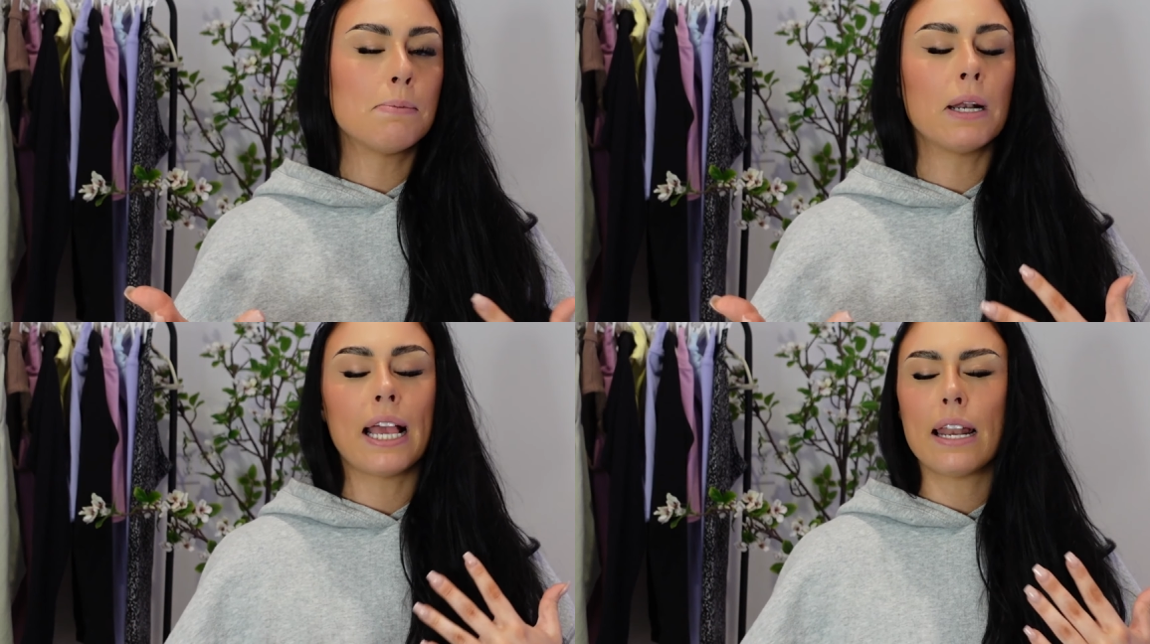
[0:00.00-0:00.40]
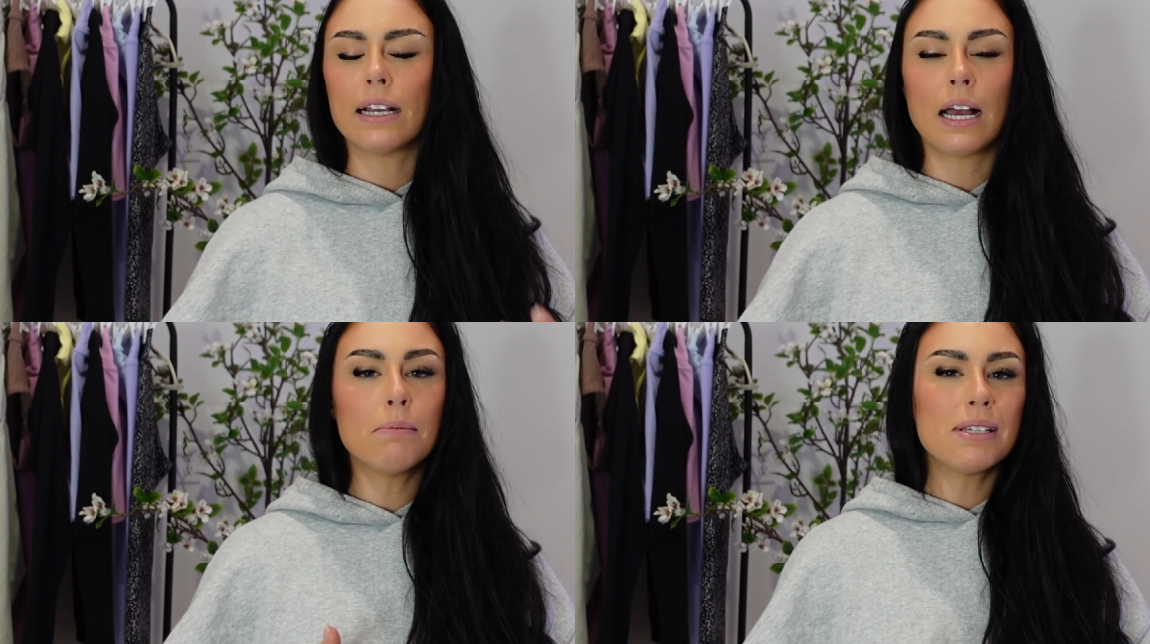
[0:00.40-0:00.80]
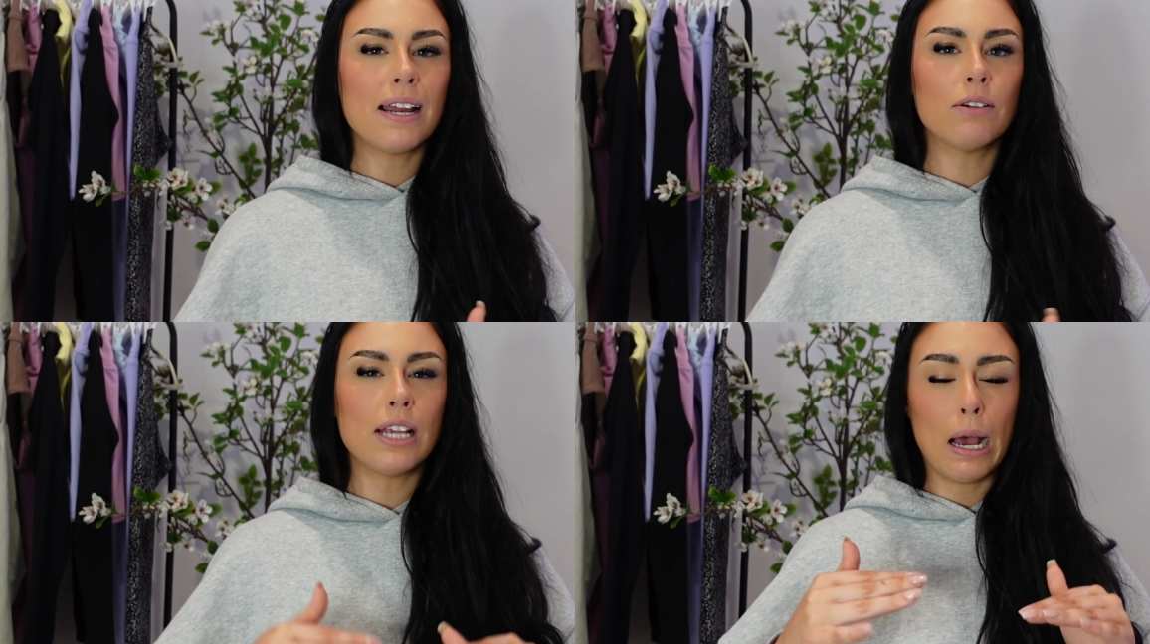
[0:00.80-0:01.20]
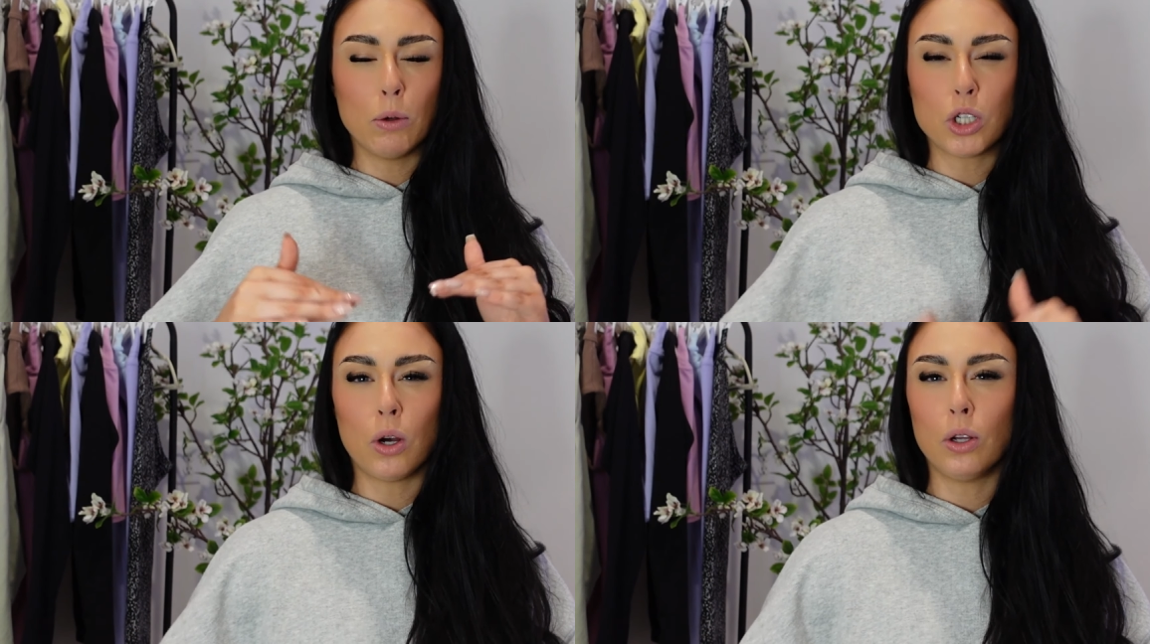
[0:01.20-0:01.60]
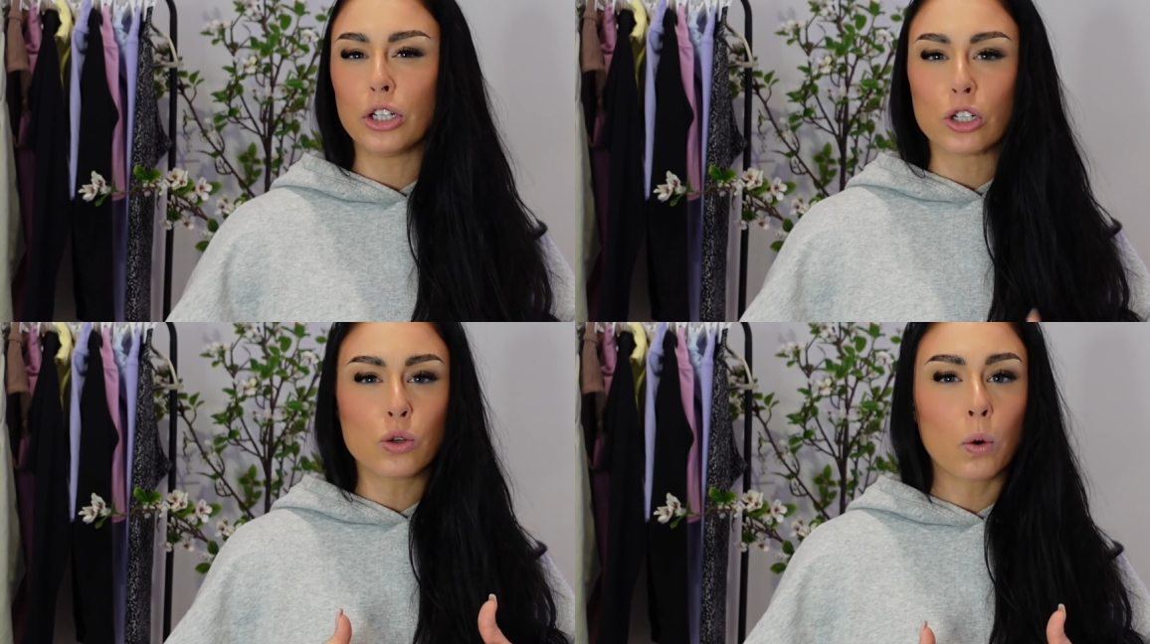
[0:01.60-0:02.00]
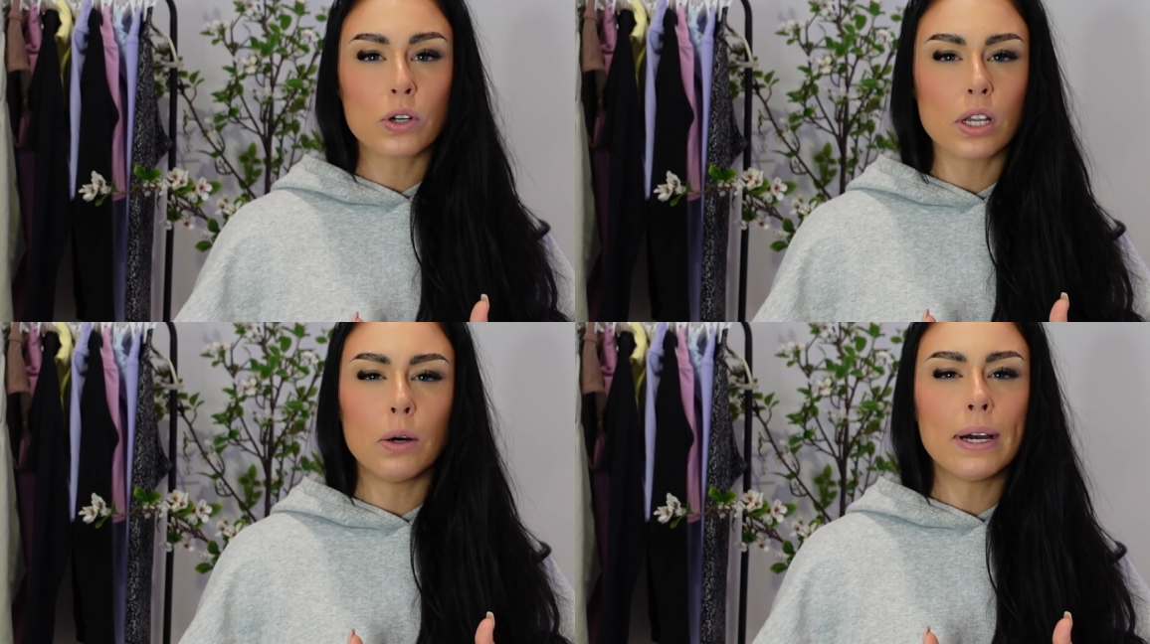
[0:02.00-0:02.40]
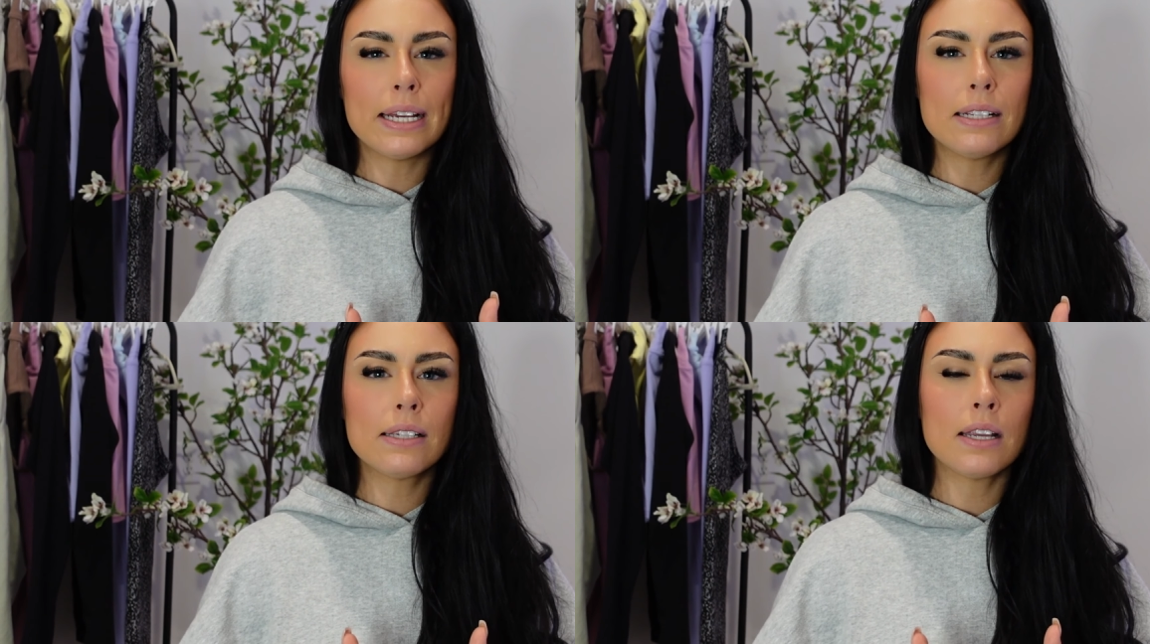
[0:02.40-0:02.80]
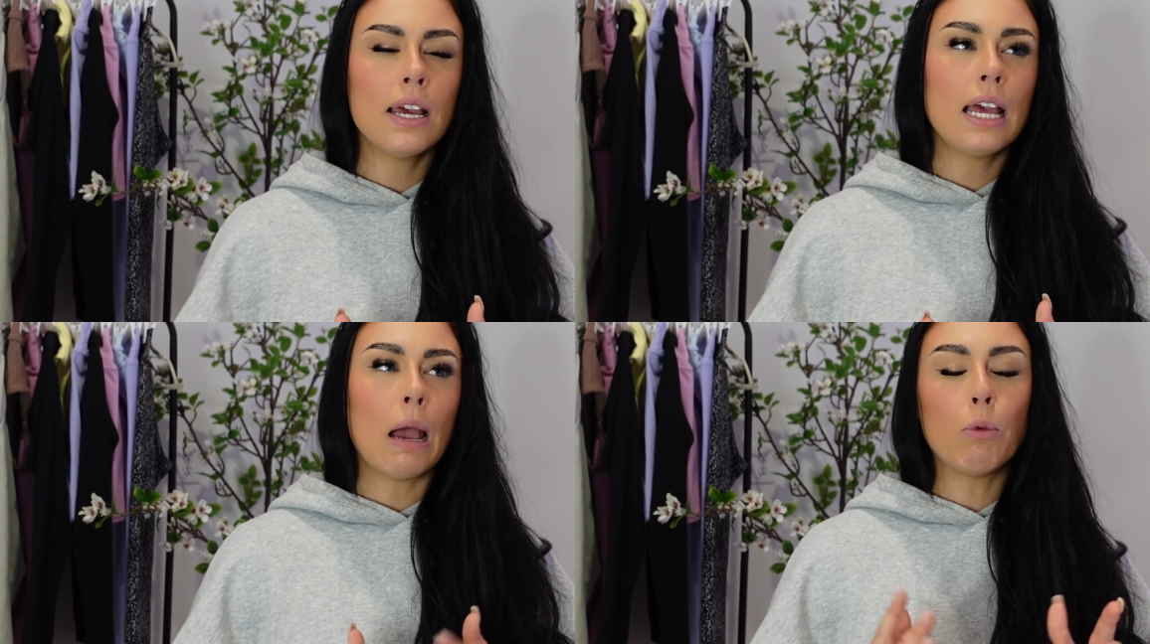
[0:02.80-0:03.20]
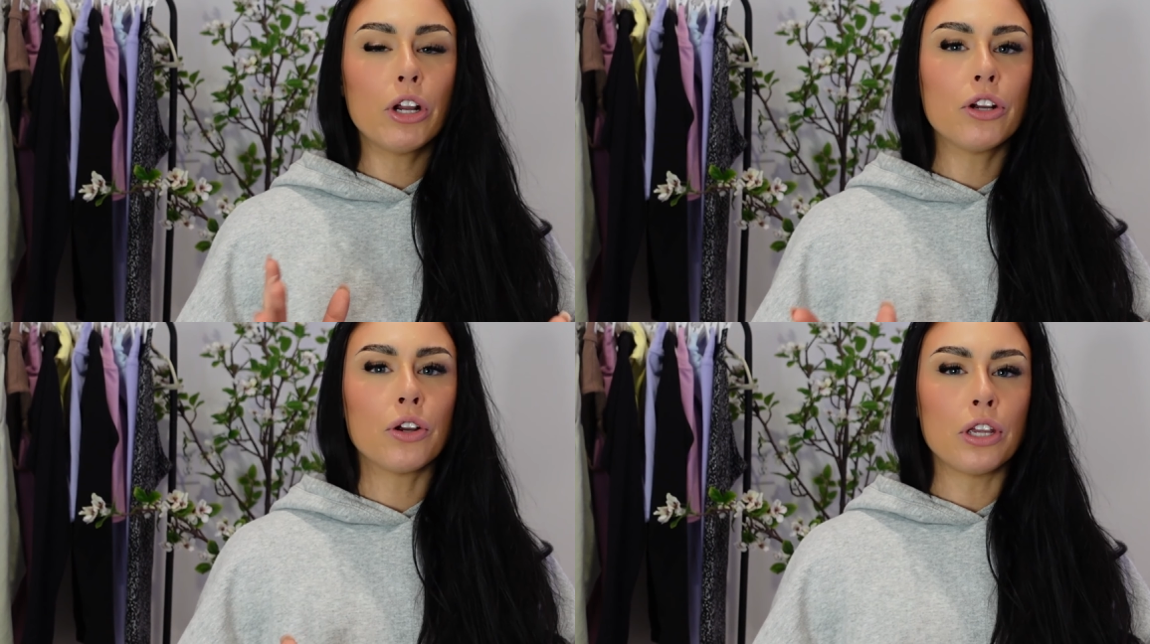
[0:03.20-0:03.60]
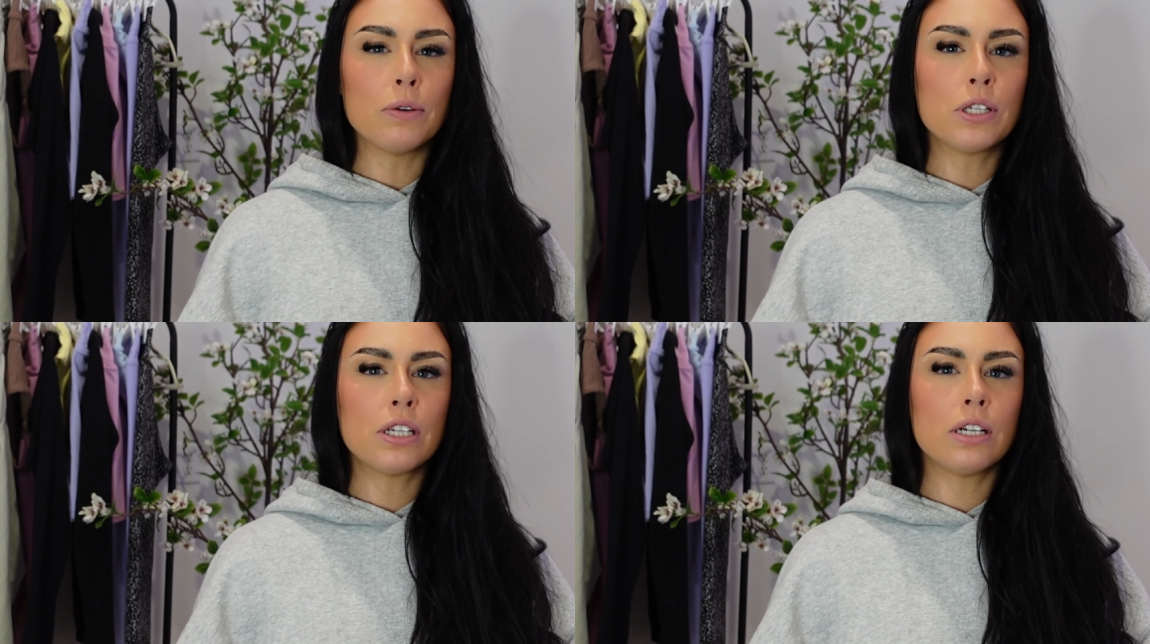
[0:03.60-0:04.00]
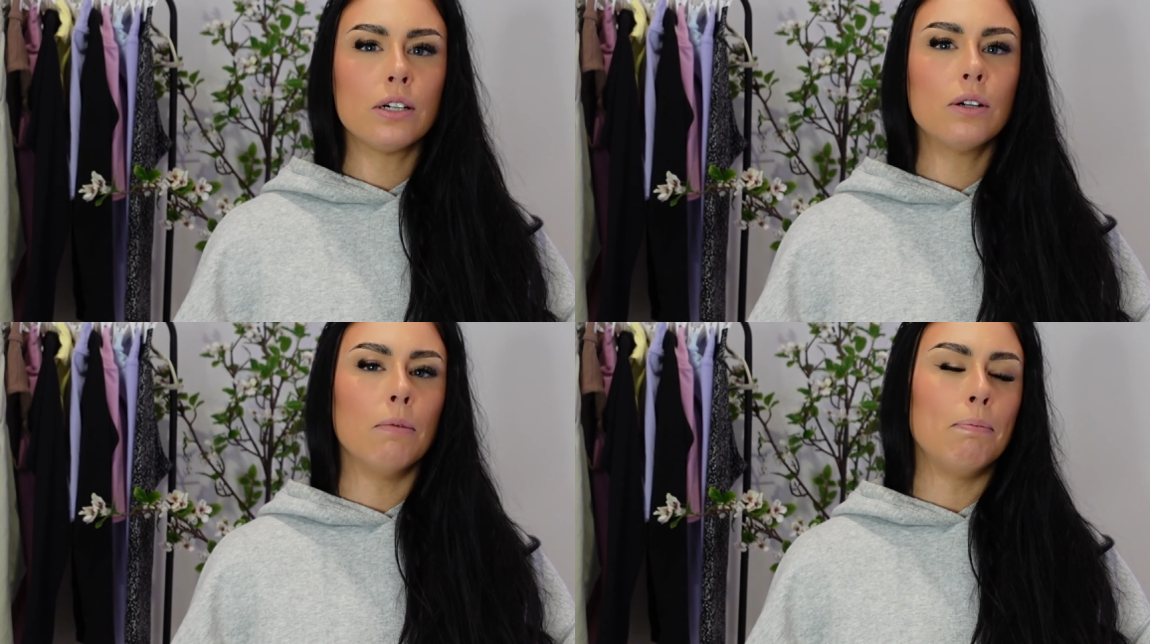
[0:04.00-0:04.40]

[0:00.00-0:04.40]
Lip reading: But again, it comes down to how tall your torso is and what you're used to.